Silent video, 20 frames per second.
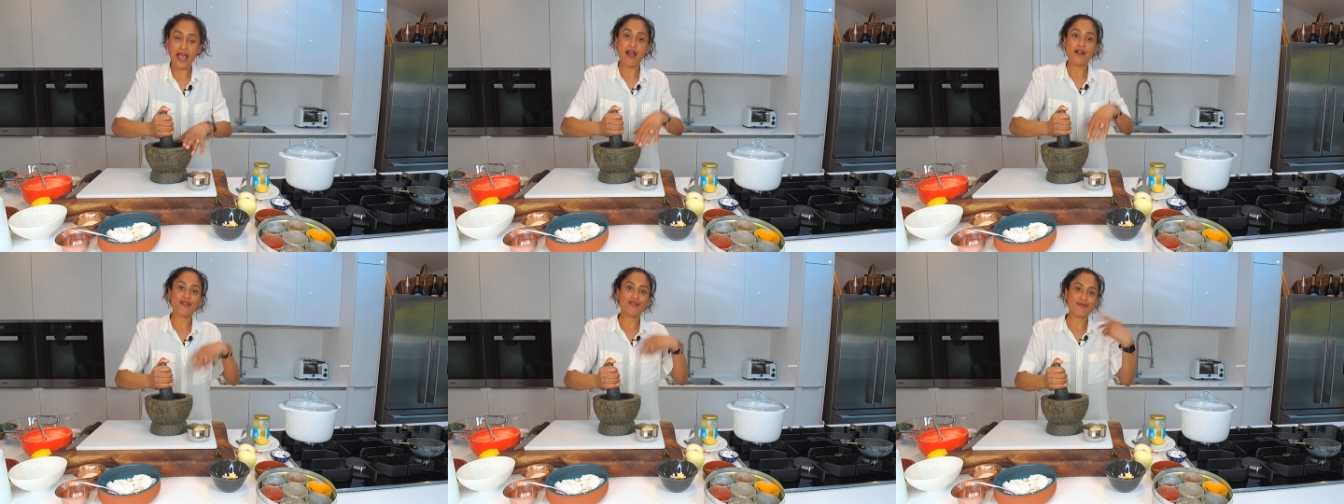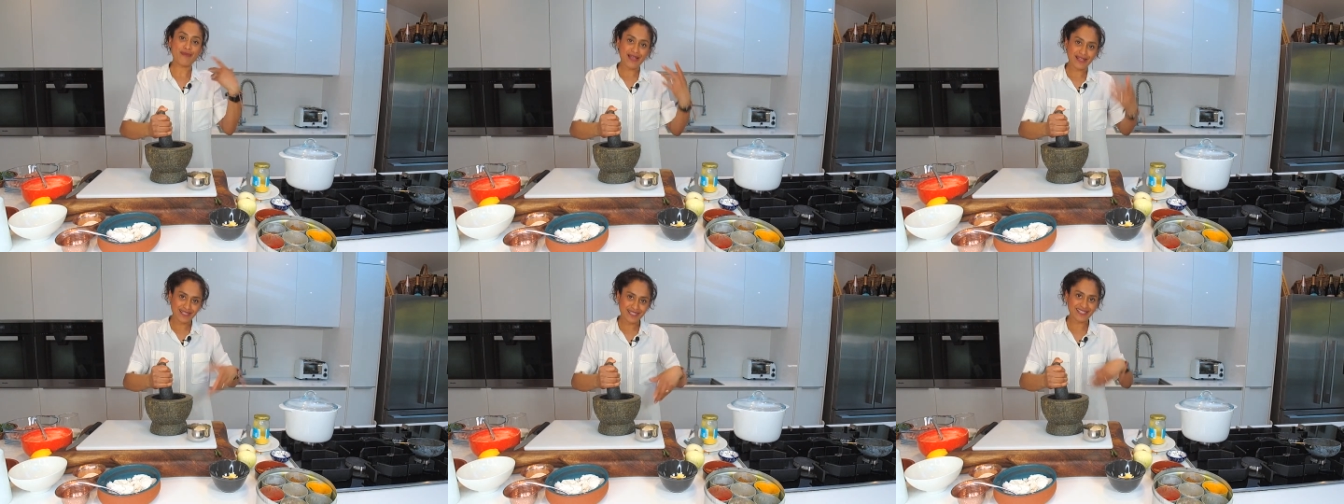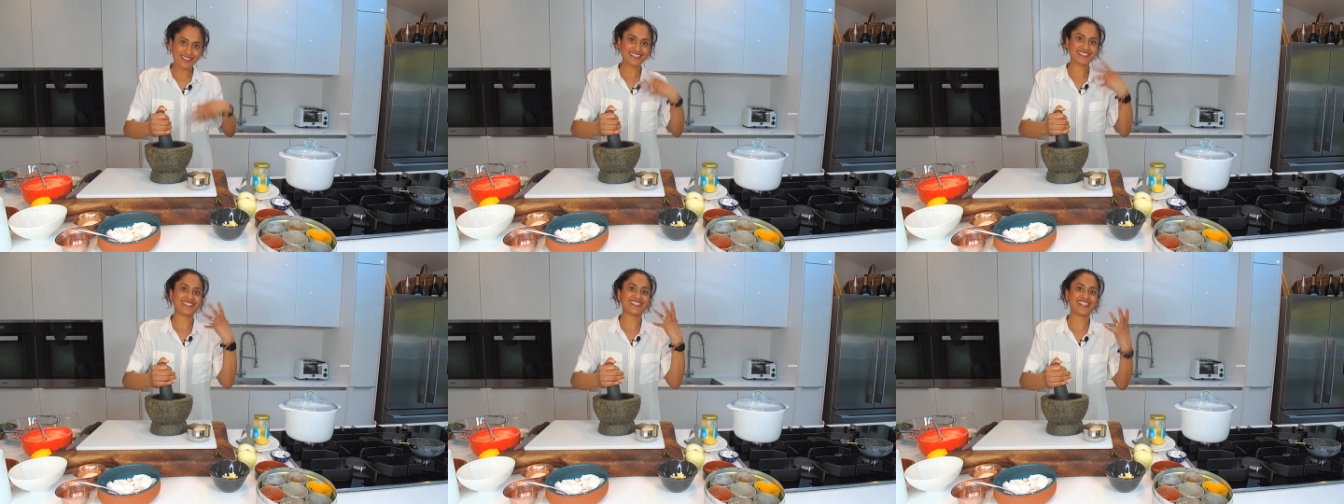
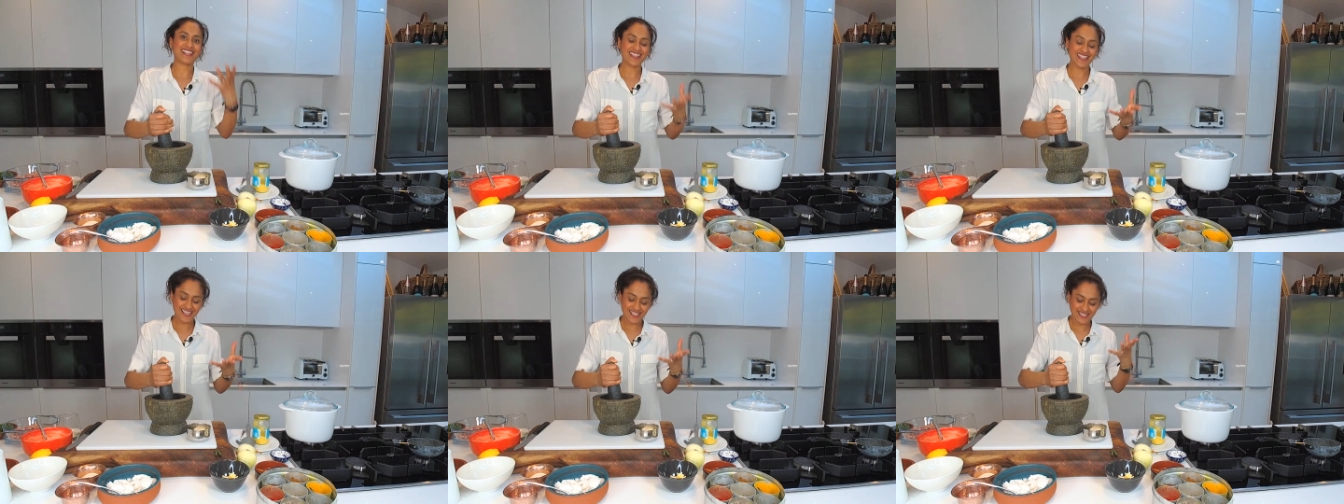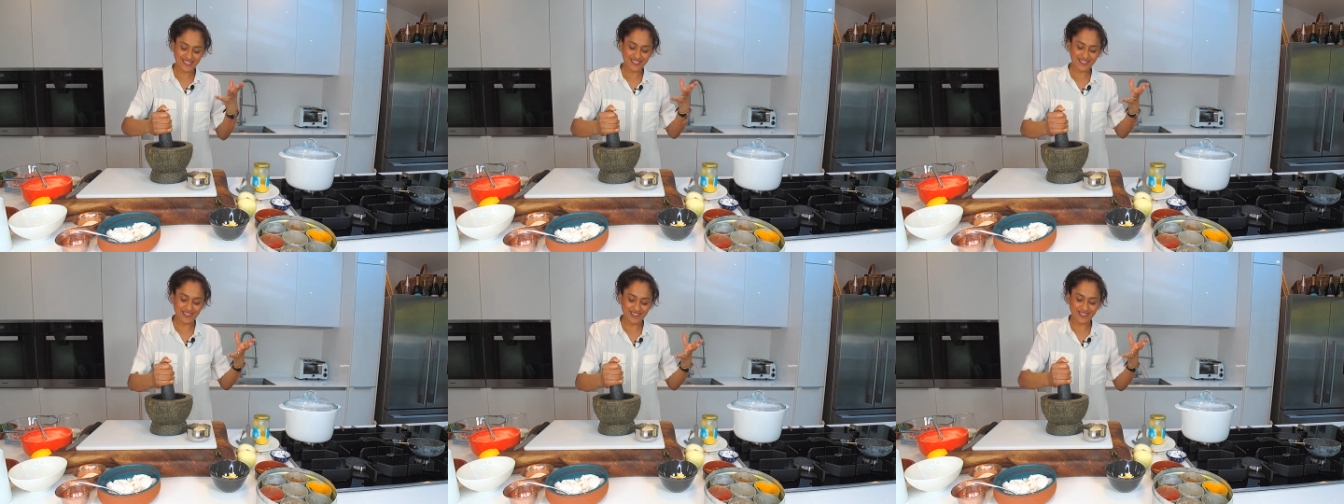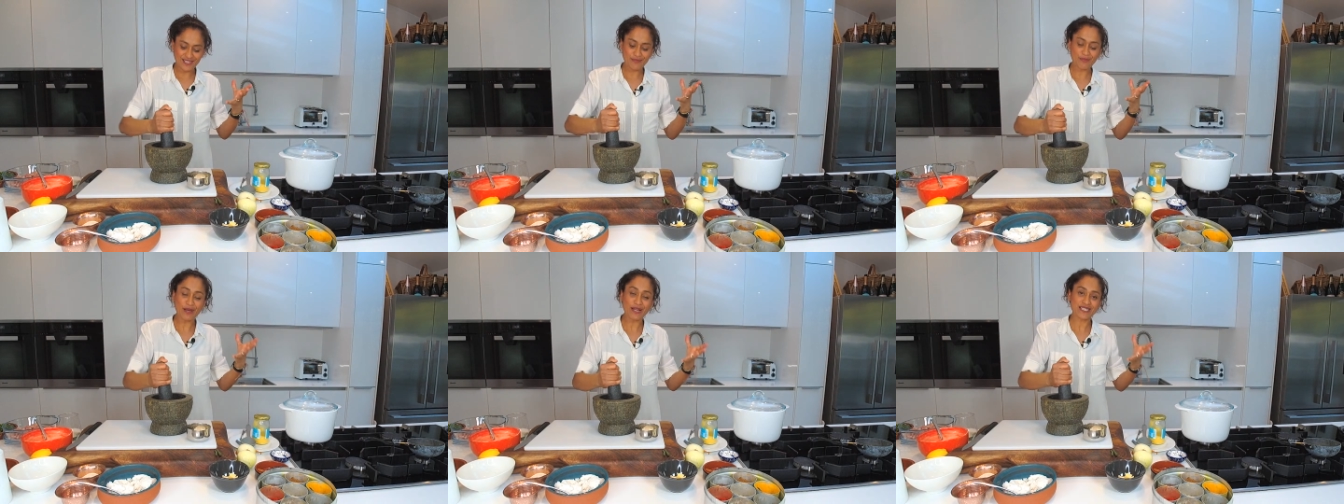aromatics and the things that the
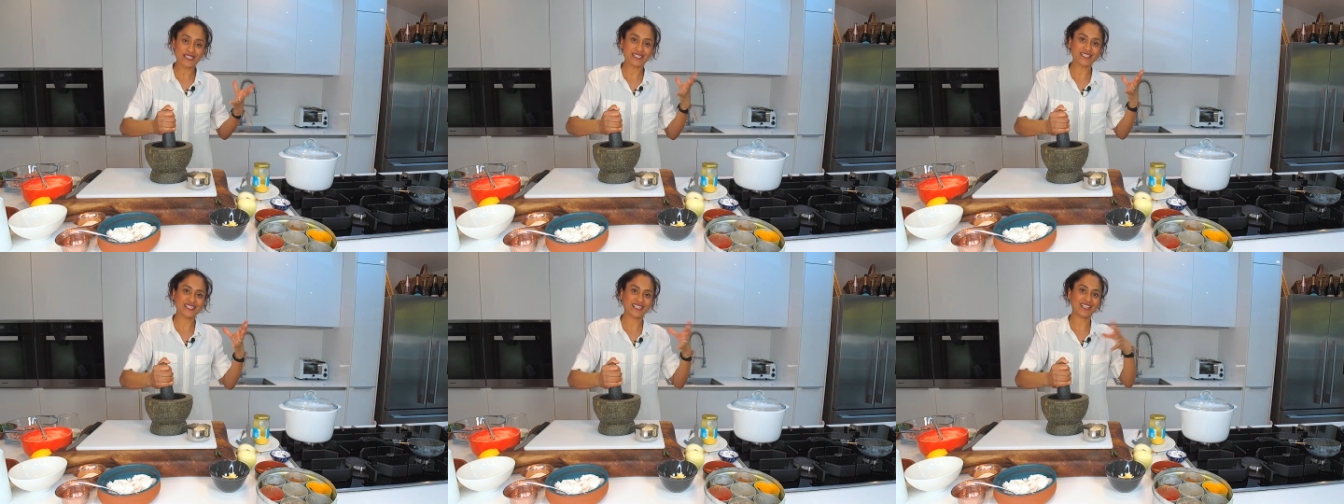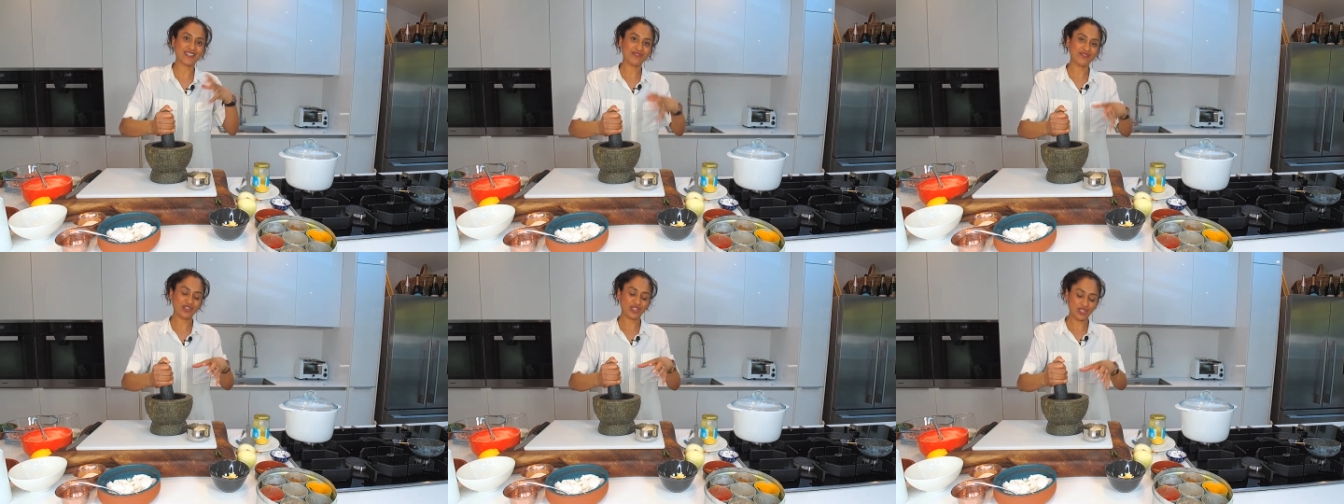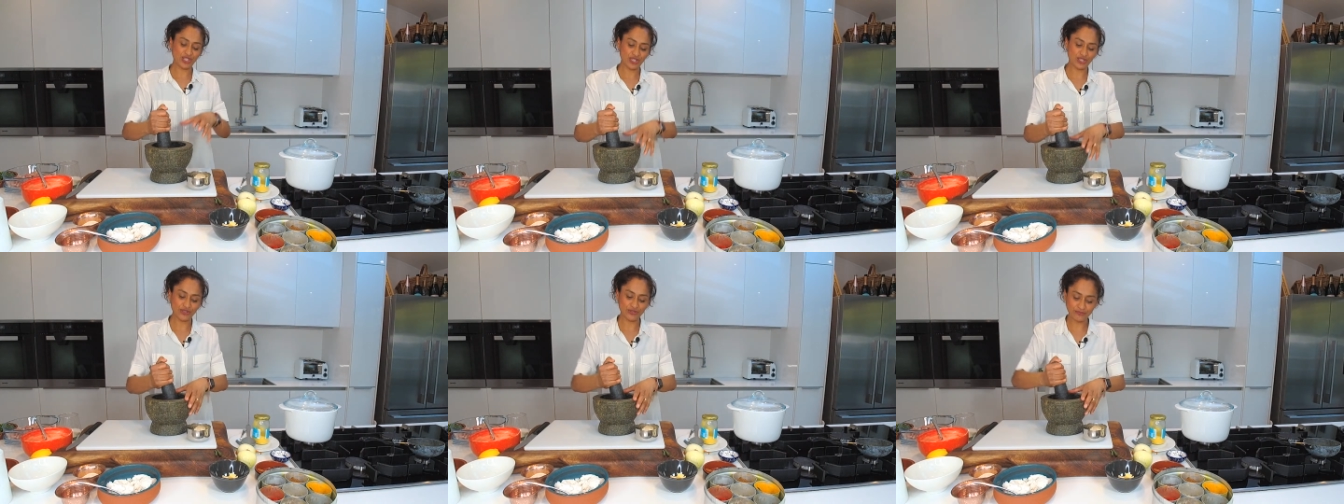spices are
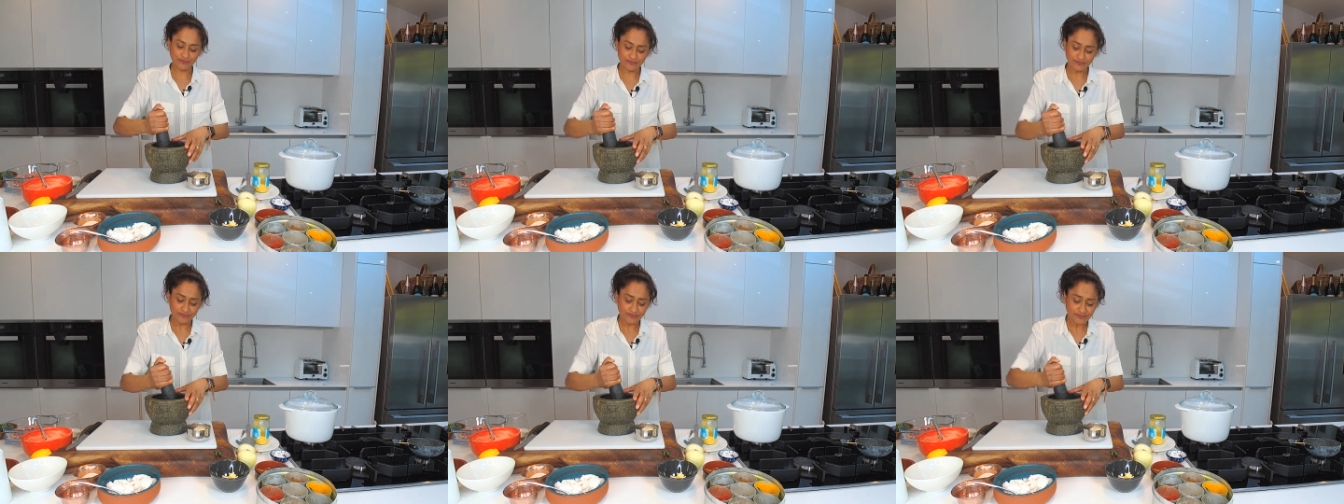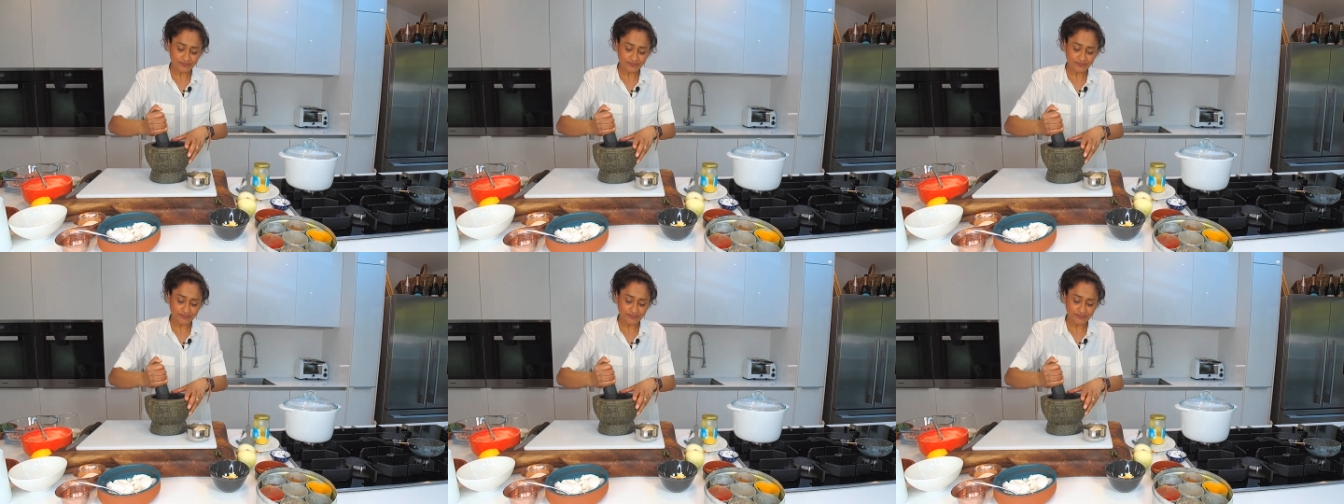giving you,